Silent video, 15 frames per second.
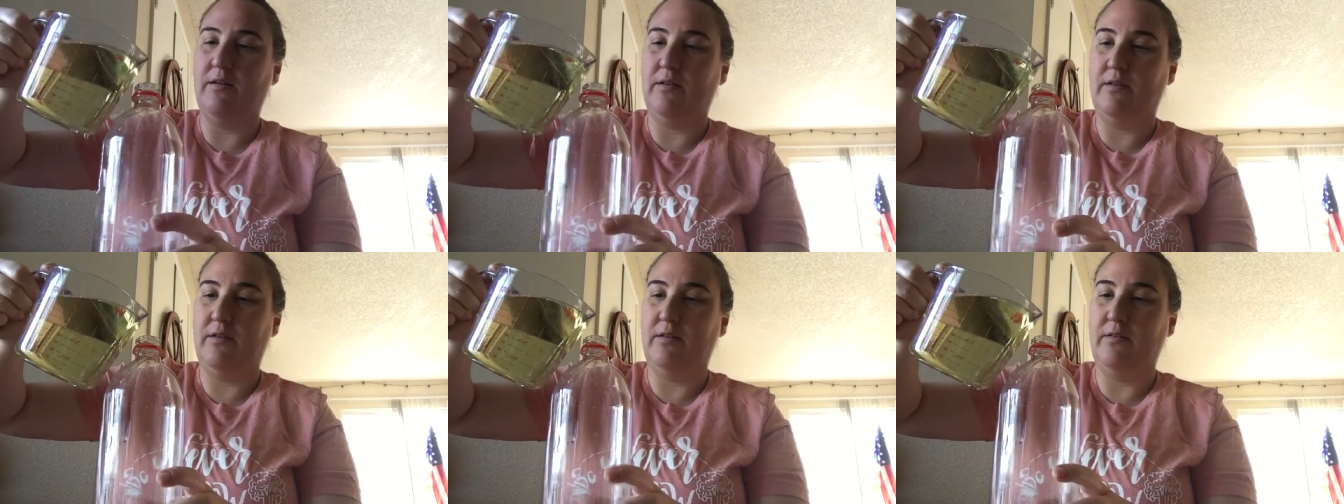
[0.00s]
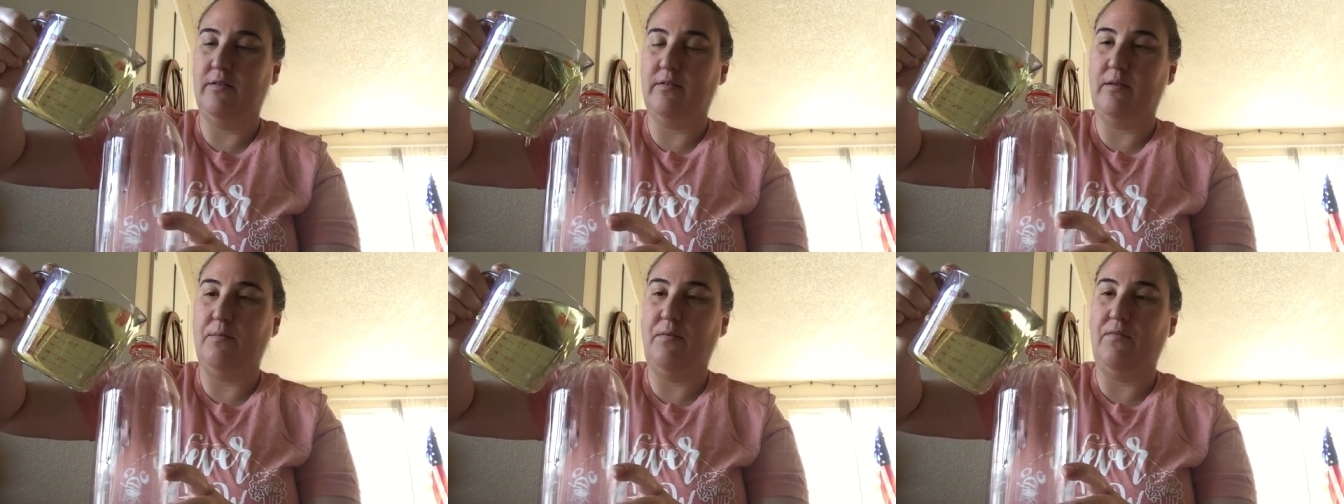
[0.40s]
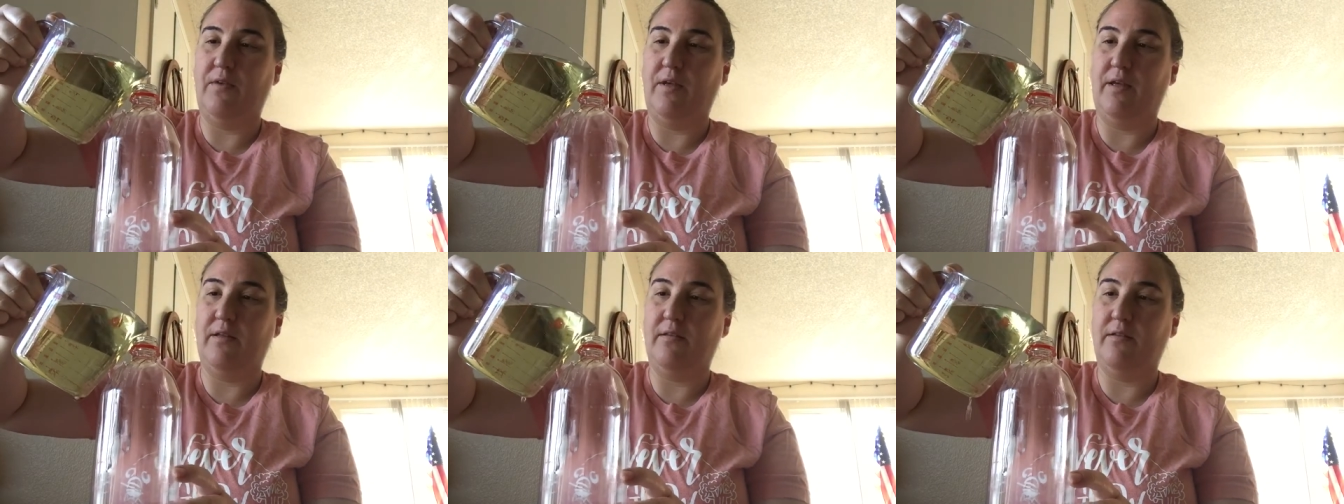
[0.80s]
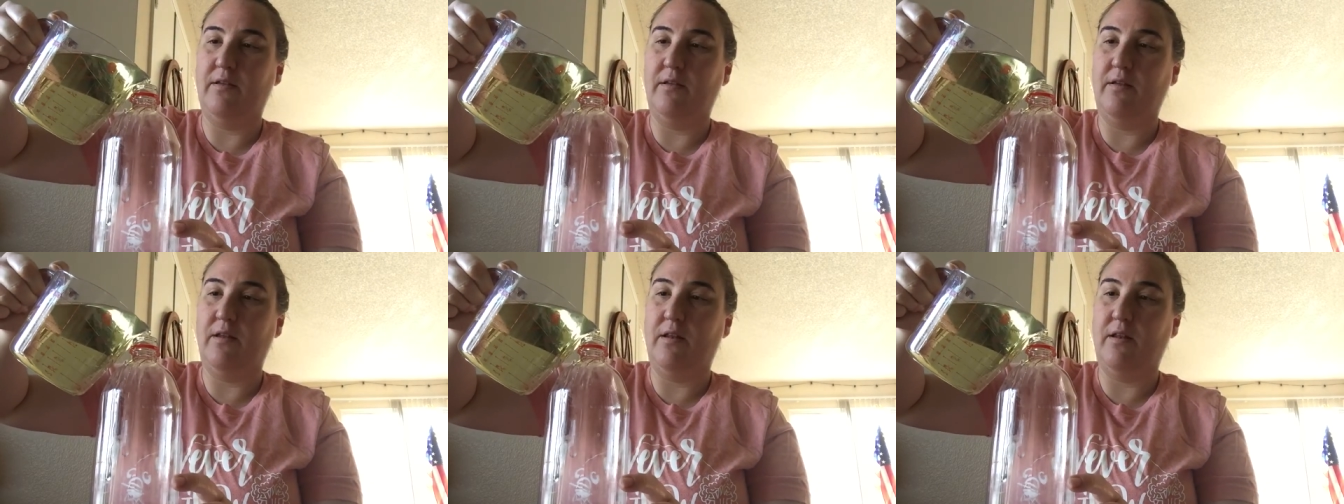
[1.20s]
And some of it is
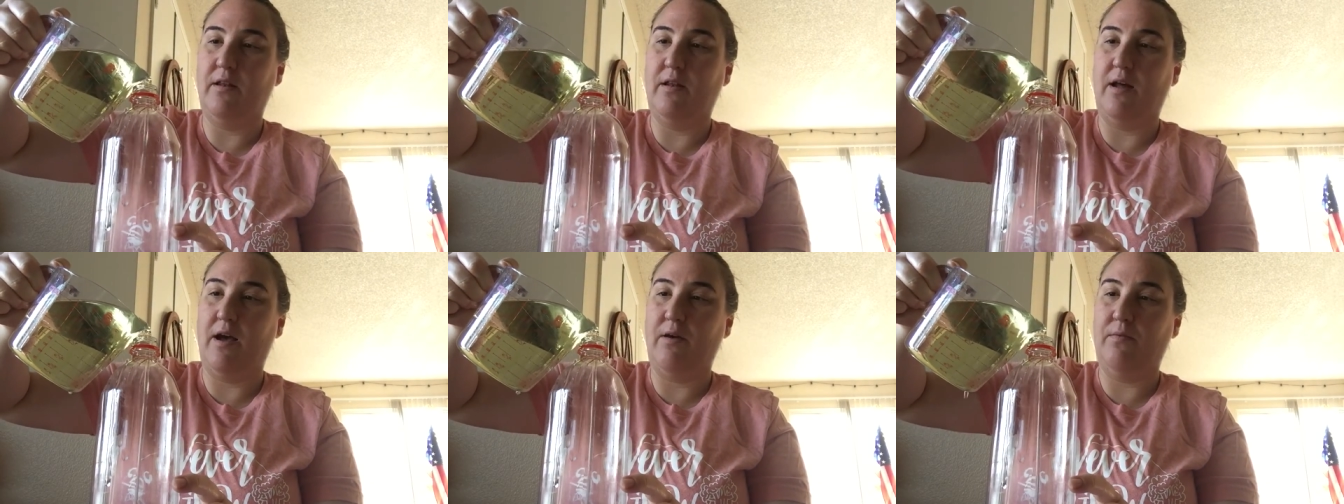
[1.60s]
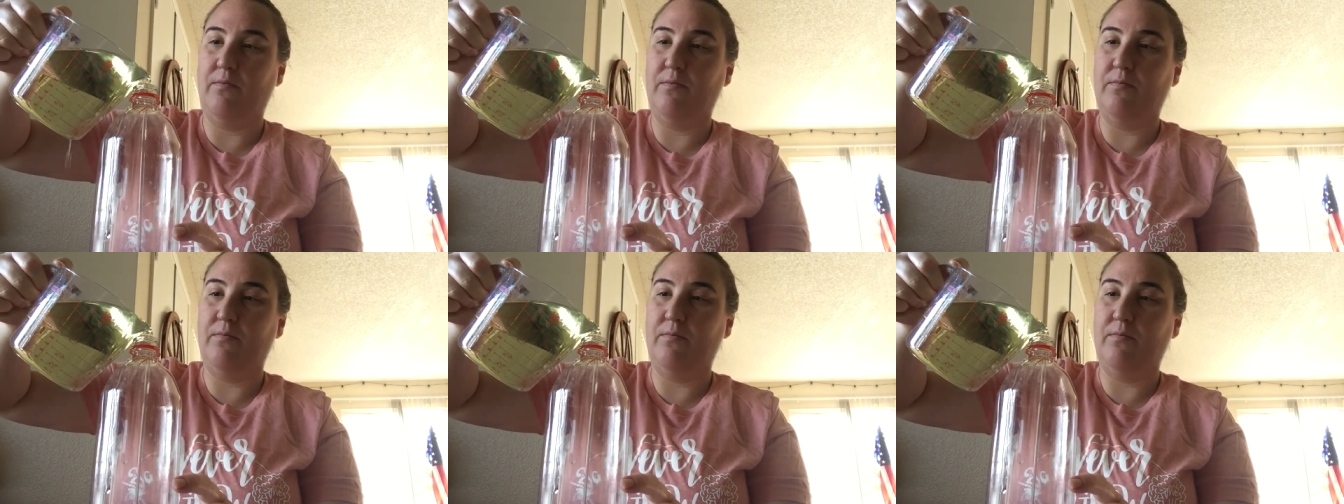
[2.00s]
not.